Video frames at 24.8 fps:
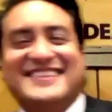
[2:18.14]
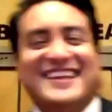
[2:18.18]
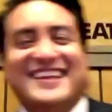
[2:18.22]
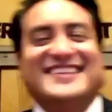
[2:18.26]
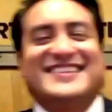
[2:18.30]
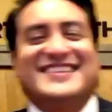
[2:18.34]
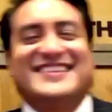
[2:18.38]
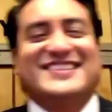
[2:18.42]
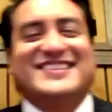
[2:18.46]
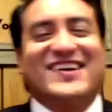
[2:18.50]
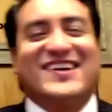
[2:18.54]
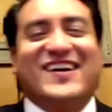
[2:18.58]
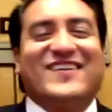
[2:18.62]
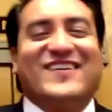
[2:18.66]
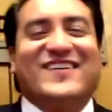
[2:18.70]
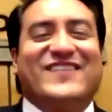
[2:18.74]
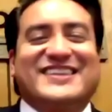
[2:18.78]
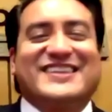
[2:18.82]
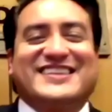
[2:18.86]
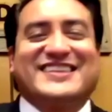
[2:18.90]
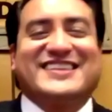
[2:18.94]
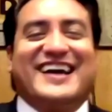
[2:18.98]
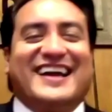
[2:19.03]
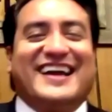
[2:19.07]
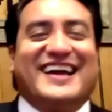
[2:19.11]
start with
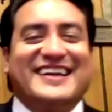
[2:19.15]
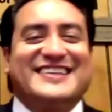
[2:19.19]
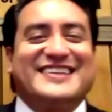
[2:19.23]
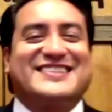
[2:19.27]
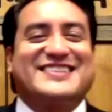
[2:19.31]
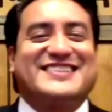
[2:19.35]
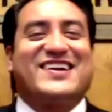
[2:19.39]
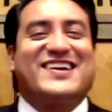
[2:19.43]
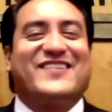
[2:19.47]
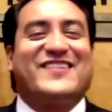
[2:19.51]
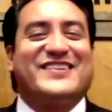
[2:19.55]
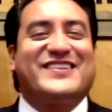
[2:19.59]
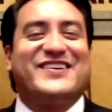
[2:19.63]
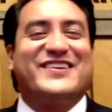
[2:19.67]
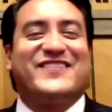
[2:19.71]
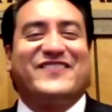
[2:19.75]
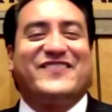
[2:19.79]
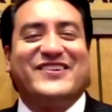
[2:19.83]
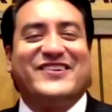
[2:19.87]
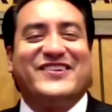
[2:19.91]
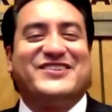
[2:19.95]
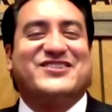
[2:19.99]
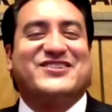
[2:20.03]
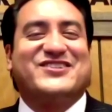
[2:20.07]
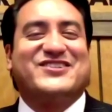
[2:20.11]
that. Let's start with your
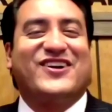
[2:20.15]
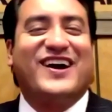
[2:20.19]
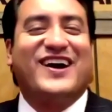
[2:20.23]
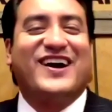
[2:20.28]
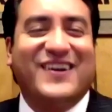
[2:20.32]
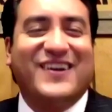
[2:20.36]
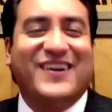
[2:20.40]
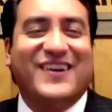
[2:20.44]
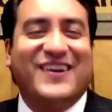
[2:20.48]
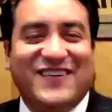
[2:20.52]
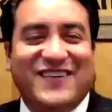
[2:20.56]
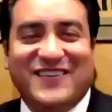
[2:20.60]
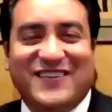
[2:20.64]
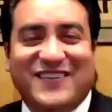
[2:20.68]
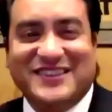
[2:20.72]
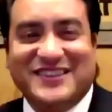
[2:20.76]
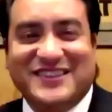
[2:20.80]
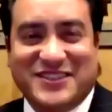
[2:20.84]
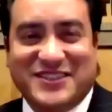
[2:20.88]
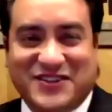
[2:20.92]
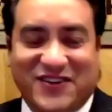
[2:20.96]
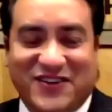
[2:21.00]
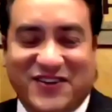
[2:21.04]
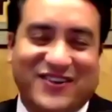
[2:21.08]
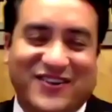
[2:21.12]
few trial wins,
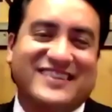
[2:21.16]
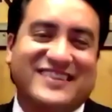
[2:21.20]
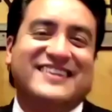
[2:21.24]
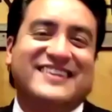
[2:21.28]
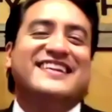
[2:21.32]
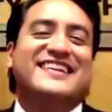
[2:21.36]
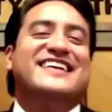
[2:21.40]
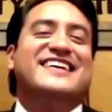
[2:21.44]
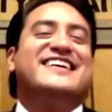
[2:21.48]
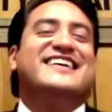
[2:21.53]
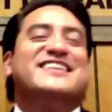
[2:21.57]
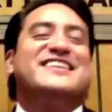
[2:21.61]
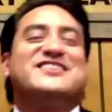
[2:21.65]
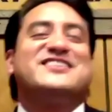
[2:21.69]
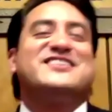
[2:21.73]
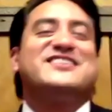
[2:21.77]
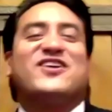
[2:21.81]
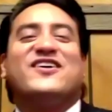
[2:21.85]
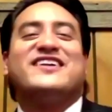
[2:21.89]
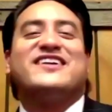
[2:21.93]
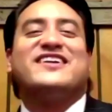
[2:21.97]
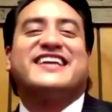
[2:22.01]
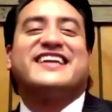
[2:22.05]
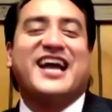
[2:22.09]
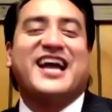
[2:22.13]
Jordan.
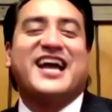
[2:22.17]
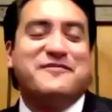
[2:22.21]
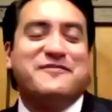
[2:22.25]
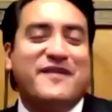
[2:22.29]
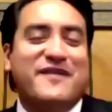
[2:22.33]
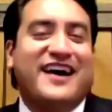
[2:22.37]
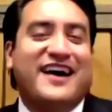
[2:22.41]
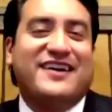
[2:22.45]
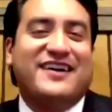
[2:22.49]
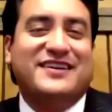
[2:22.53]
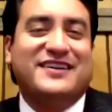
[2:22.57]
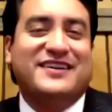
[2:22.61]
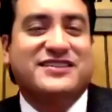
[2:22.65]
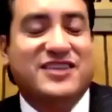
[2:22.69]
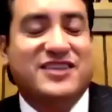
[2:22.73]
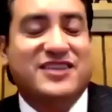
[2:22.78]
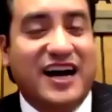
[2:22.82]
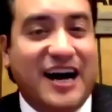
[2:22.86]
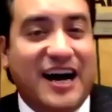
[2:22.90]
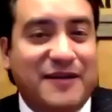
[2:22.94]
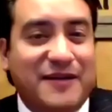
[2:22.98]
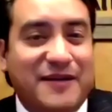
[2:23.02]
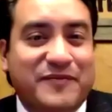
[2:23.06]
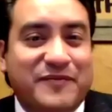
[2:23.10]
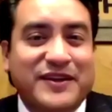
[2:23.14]
Jordan came out on
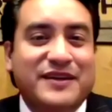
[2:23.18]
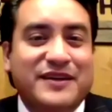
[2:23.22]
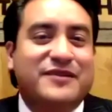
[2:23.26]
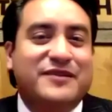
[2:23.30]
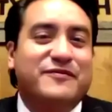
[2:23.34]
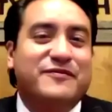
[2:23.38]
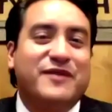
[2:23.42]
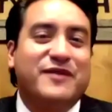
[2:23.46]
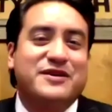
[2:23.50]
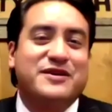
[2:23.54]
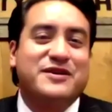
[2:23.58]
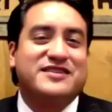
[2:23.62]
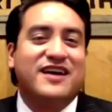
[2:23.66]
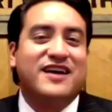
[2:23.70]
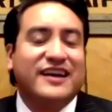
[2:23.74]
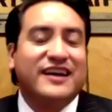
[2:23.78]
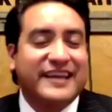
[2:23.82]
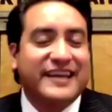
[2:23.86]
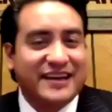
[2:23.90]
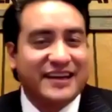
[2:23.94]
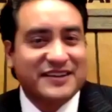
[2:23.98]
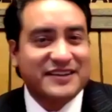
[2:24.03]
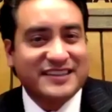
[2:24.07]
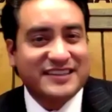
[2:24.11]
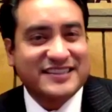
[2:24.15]
top. Most not
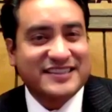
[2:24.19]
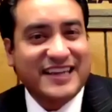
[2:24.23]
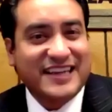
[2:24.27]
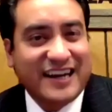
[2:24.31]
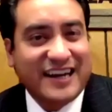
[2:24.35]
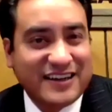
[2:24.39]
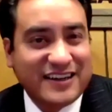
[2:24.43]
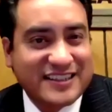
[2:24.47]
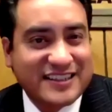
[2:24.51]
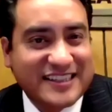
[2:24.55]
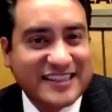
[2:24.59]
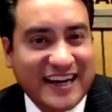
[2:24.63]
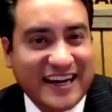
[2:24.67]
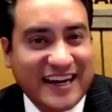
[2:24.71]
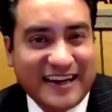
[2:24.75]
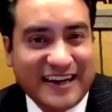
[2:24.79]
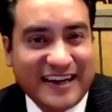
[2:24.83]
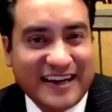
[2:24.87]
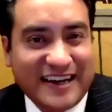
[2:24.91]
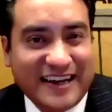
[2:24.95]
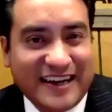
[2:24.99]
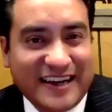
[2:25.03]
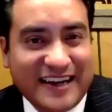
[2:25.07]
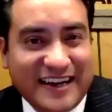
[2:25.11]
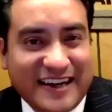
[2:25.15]
guilties in Harris County.
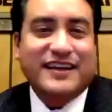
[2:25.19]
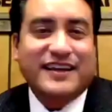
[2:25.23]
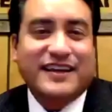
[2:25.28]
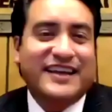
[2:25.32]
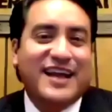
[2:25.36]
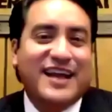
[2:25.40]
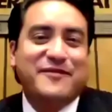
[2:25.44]
Came out.